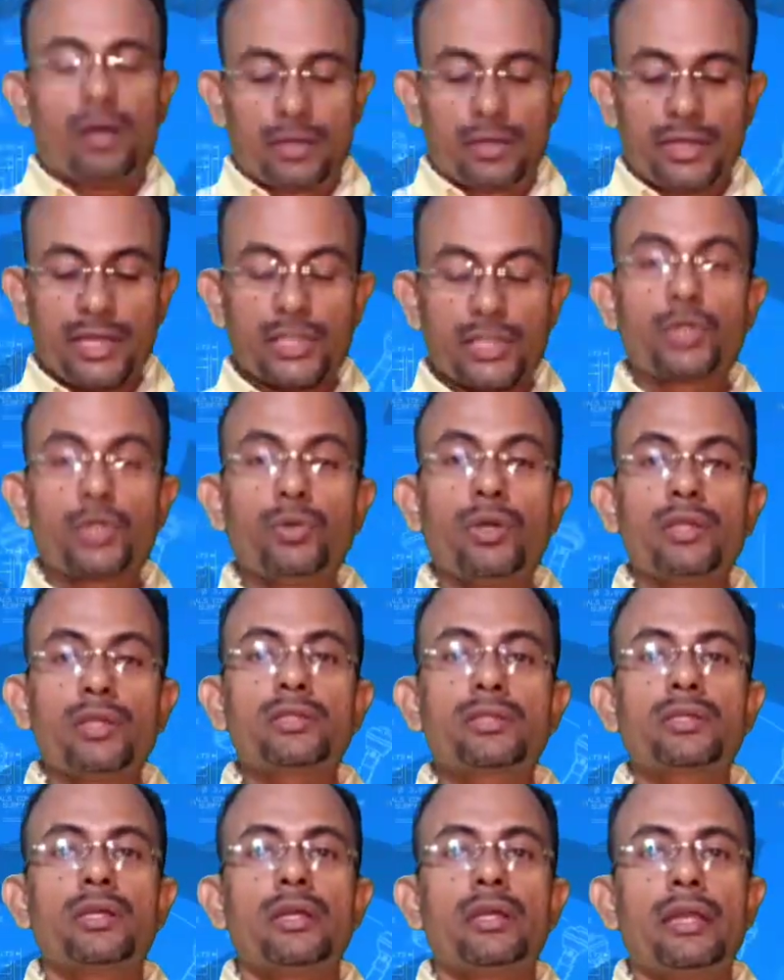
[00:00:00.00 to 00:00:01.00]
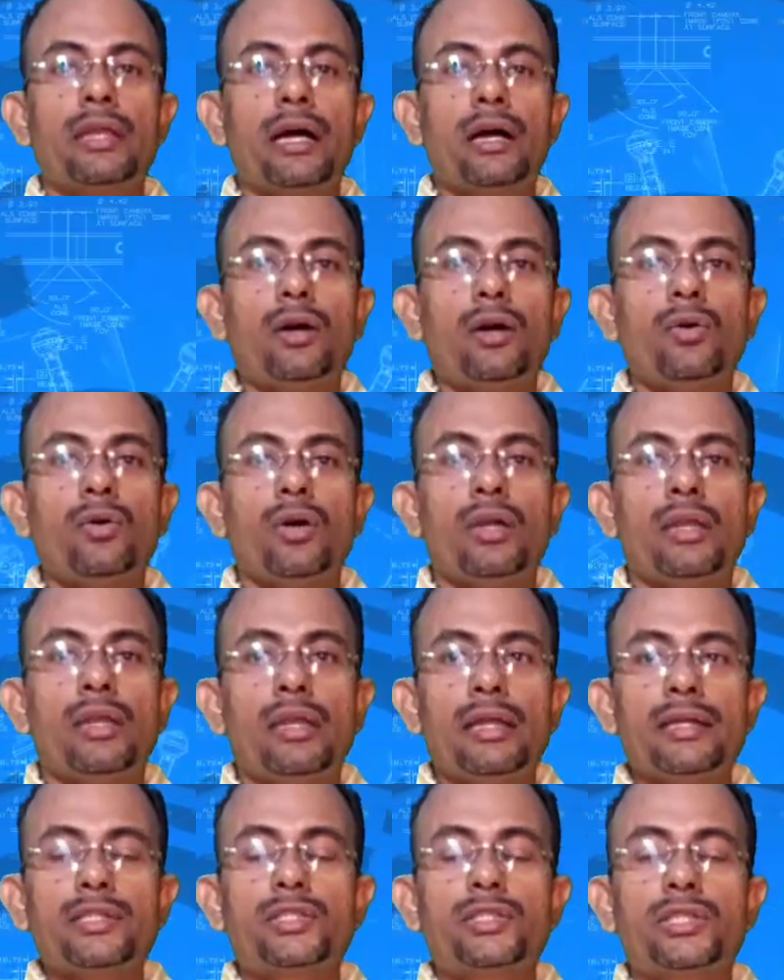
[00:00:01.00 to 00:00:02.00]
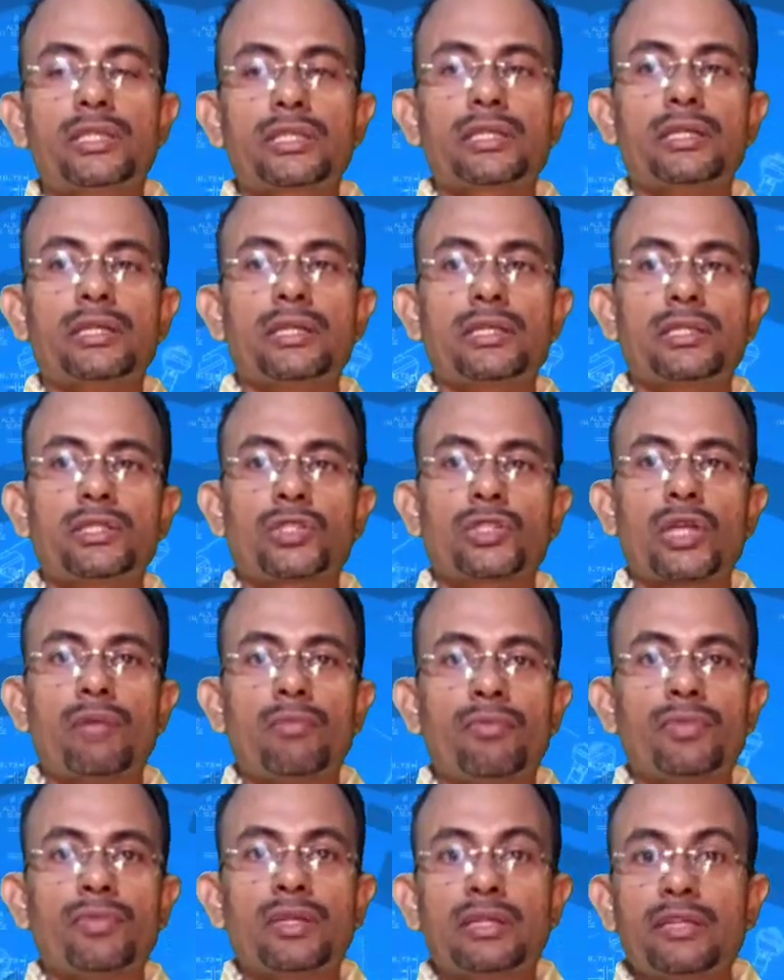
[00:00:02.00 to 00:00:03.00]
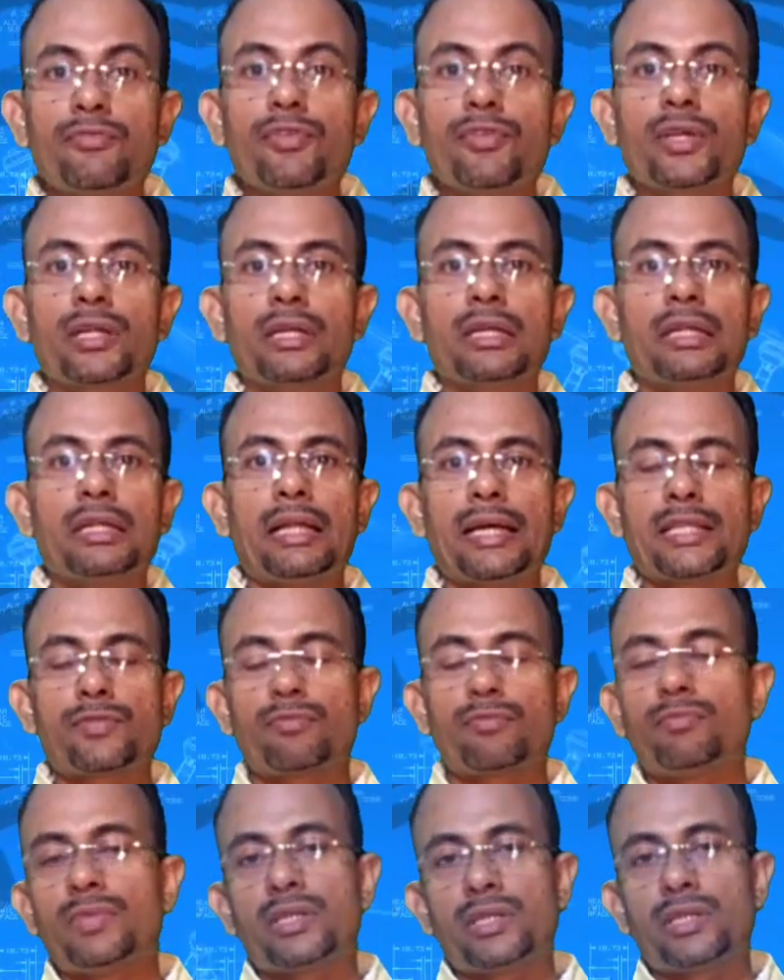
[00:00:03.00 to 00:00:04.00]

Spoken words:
Dear students, now let's discuss some of the difficult lines from the